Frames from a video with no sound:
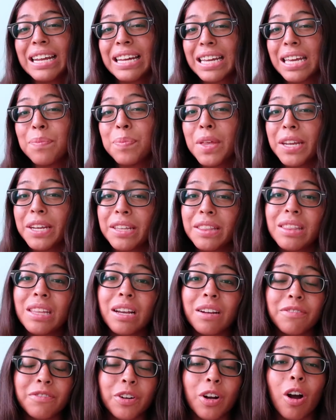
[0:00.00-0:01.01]
I keep that in
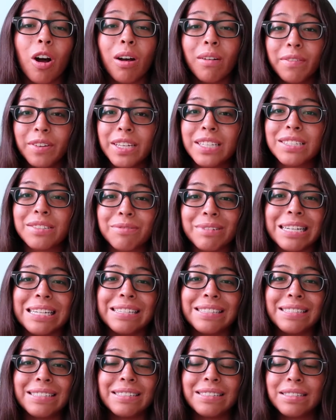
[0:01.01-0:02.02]
there for obvious
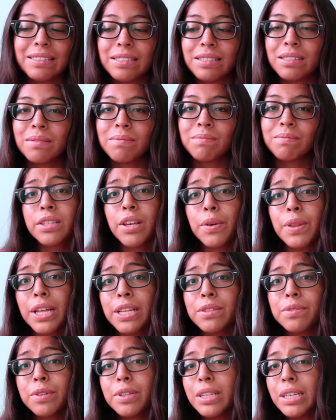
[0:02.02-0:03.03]
reasons. So
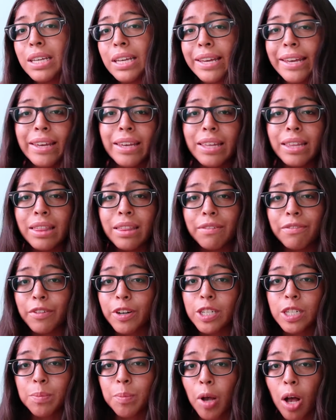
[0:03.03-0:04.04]
that's really it in the
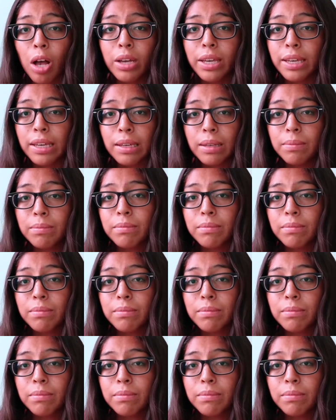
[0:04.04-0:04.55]
first pocket.